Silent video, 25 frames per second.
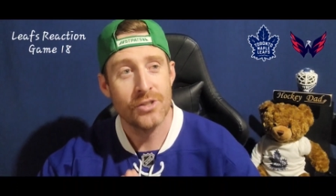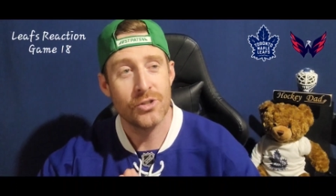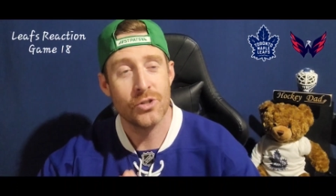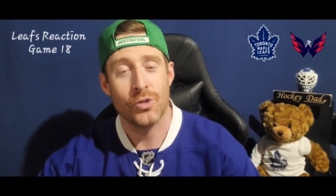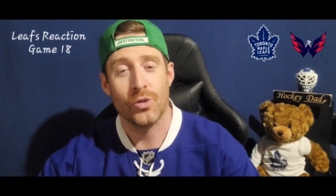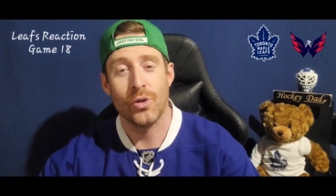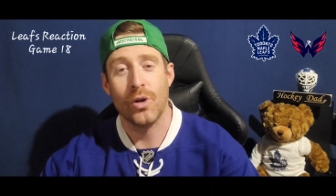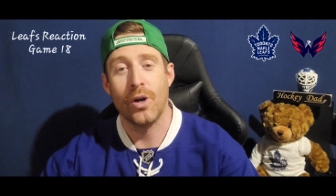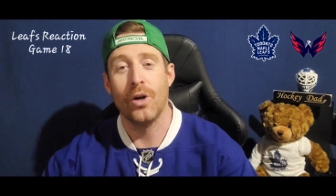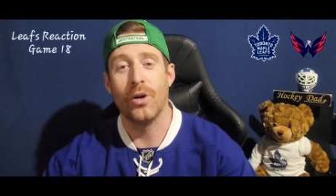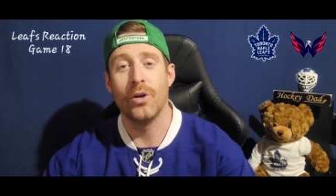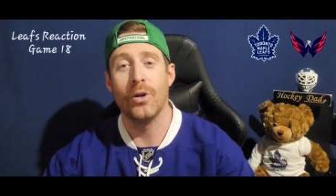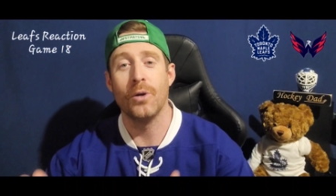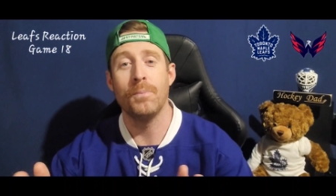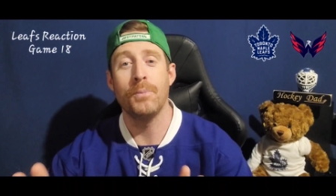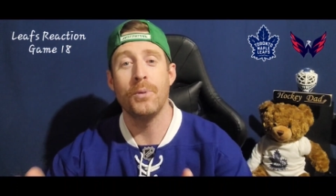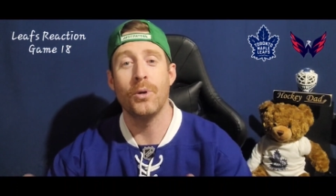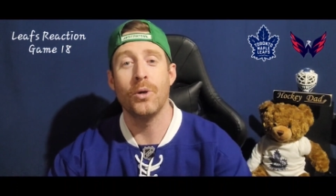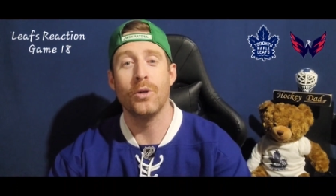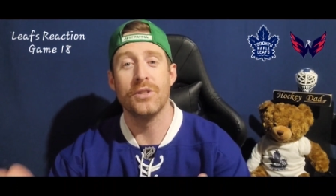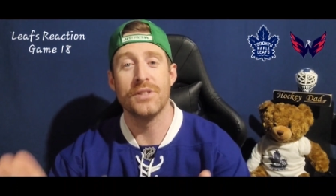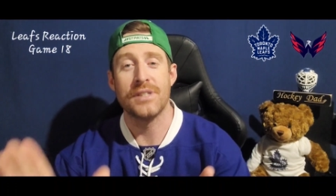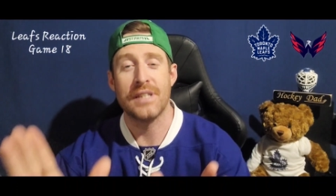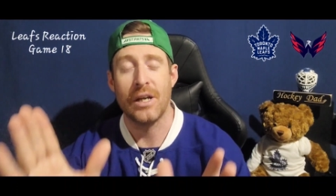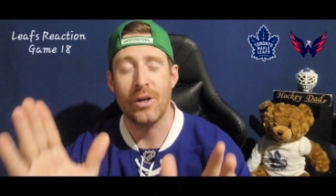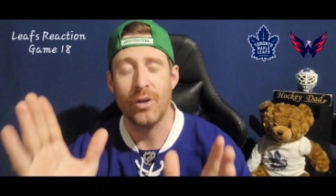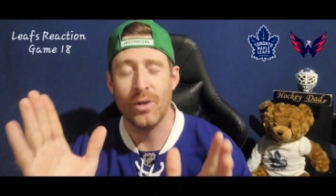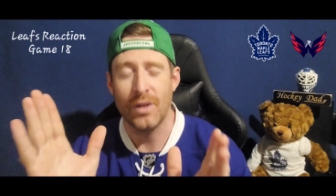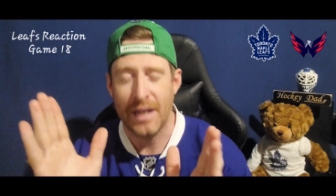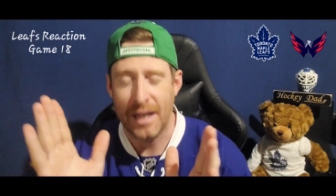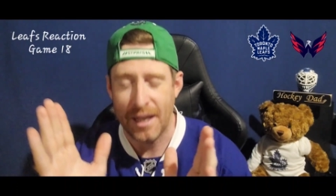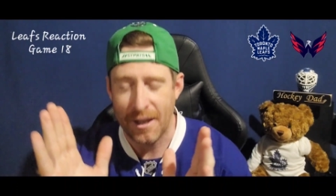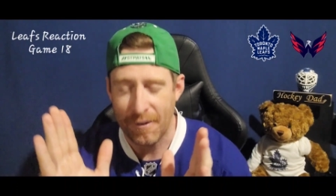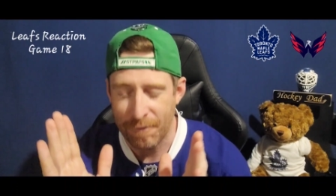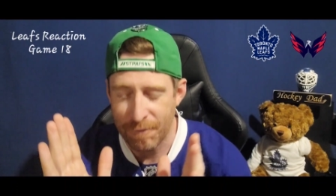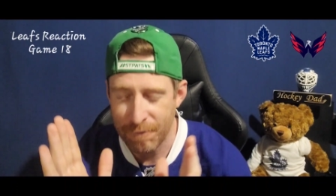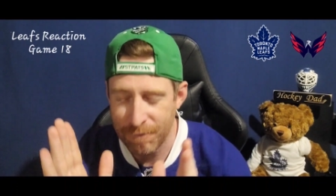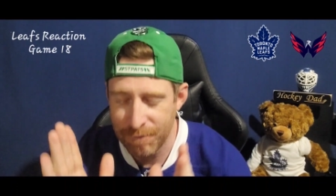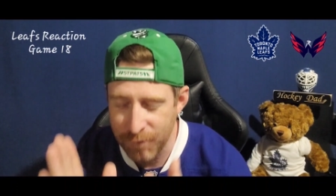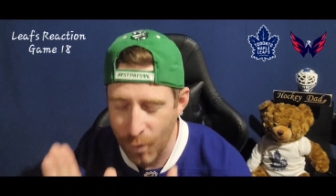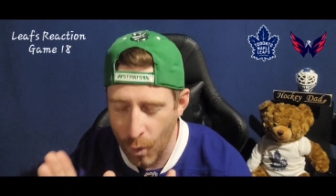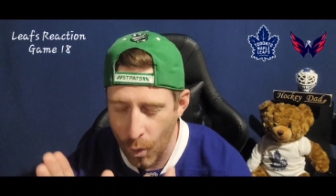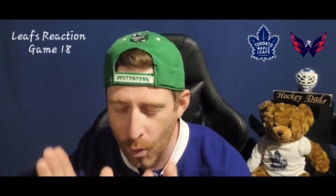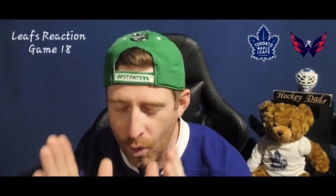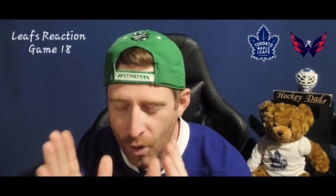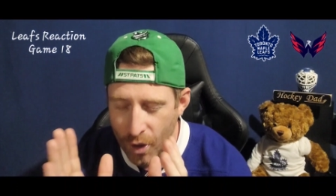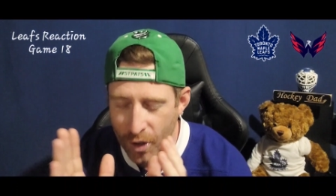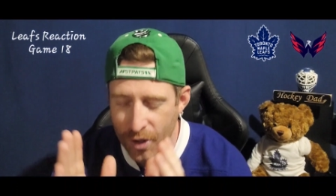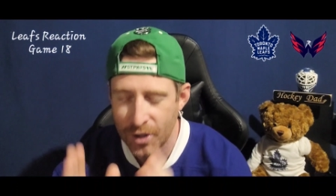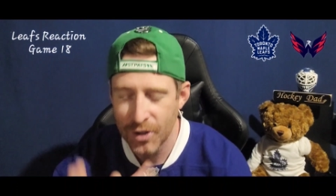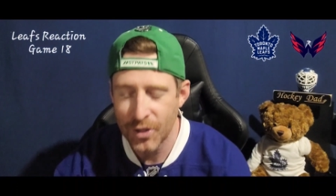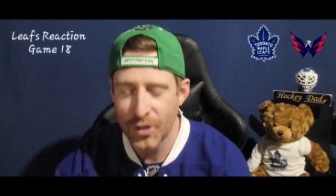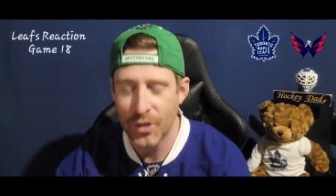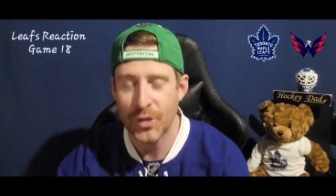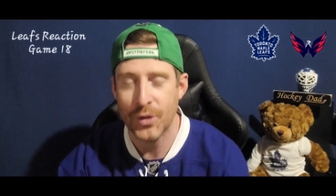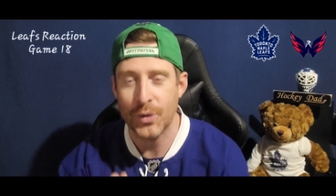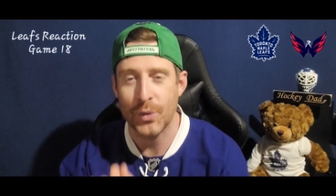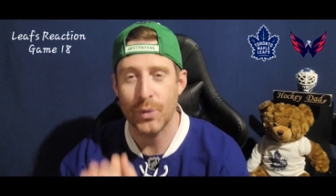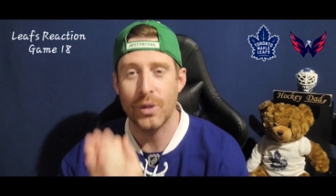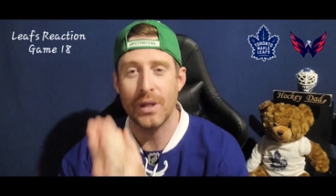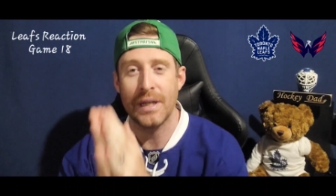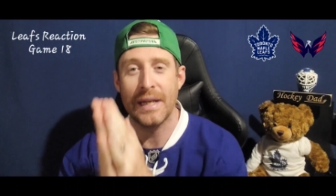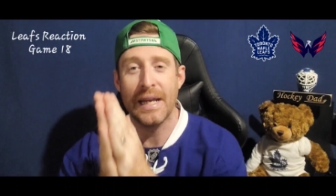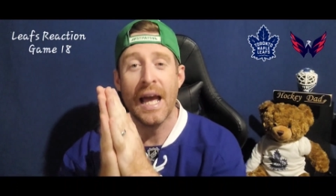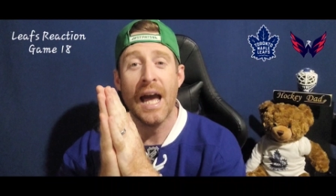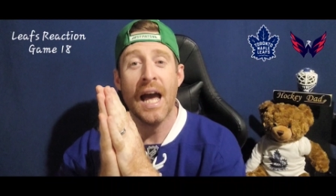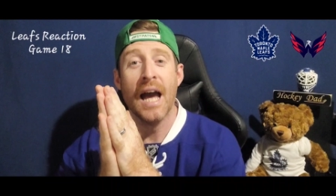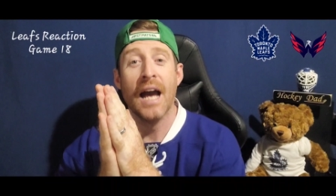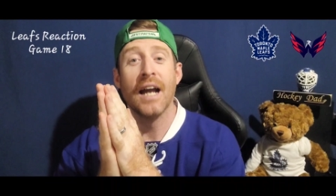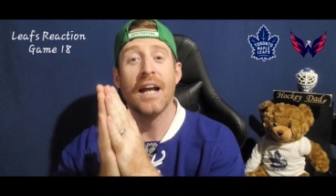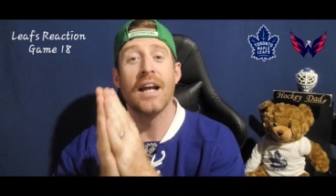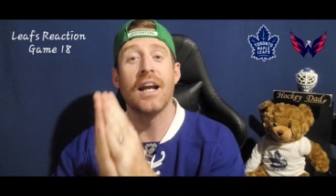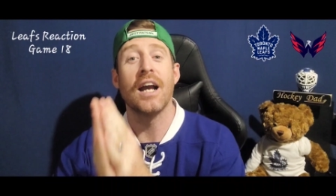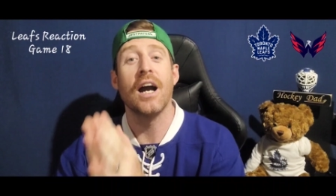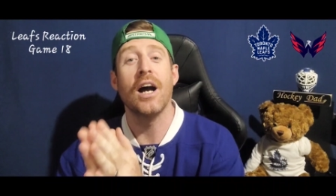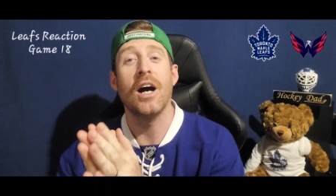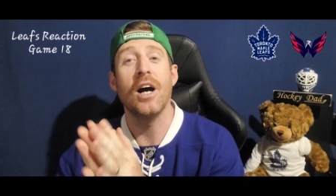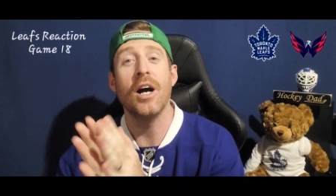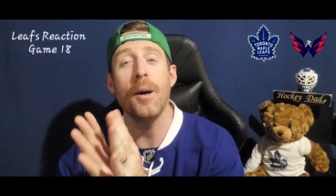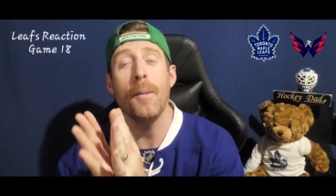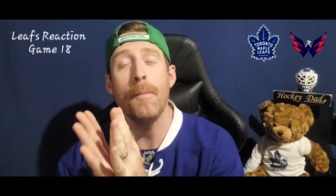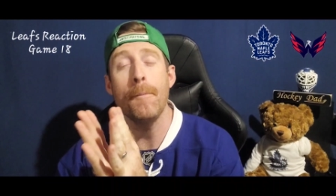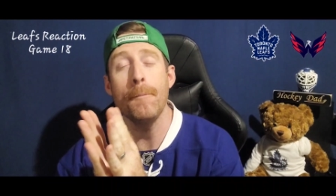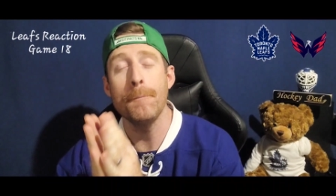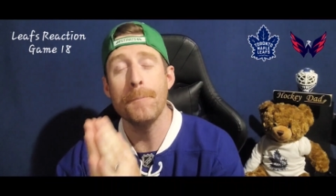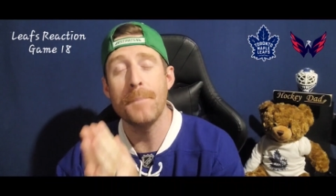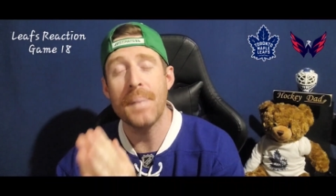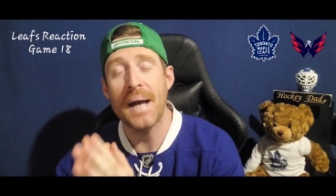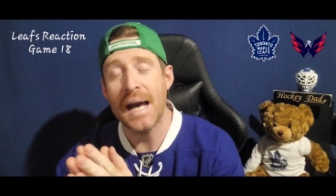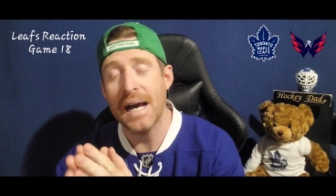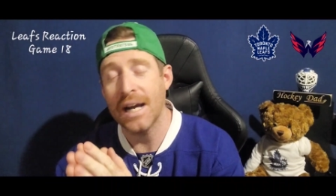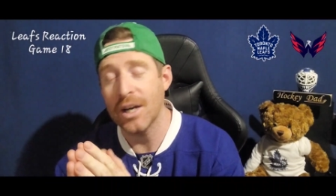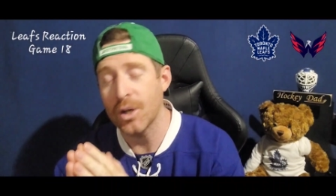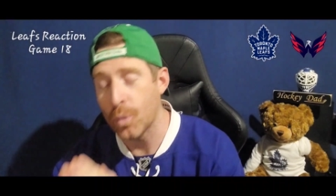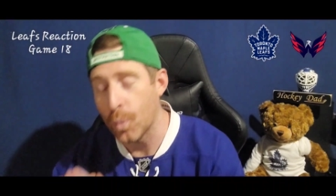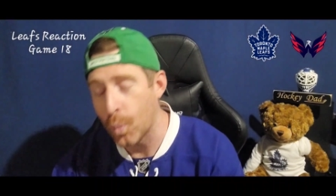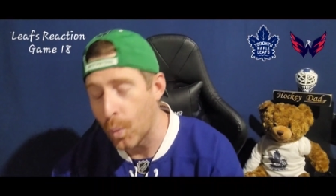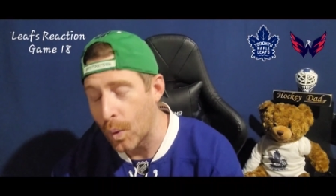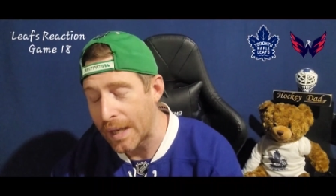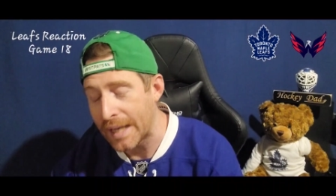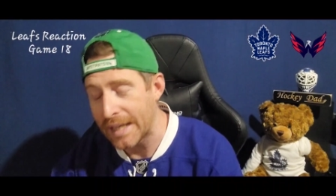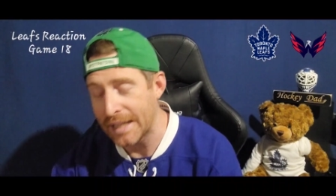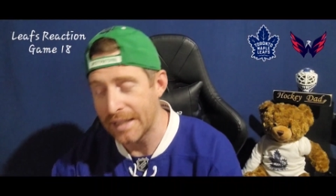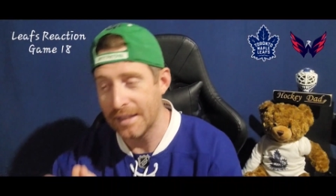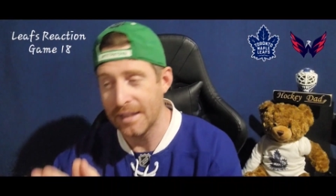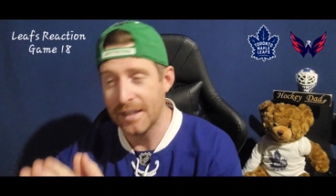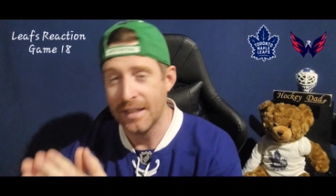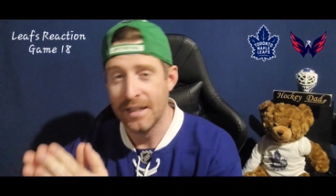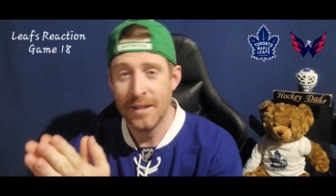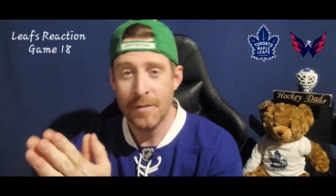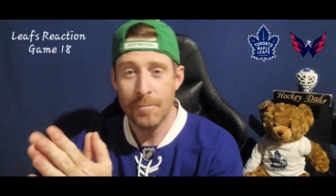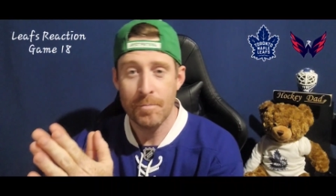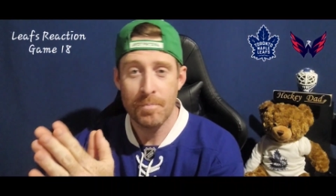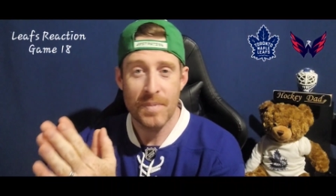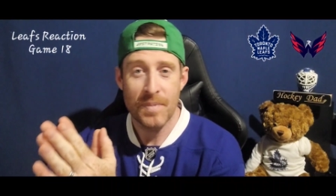Toronto pulls out a 4-3 comeback win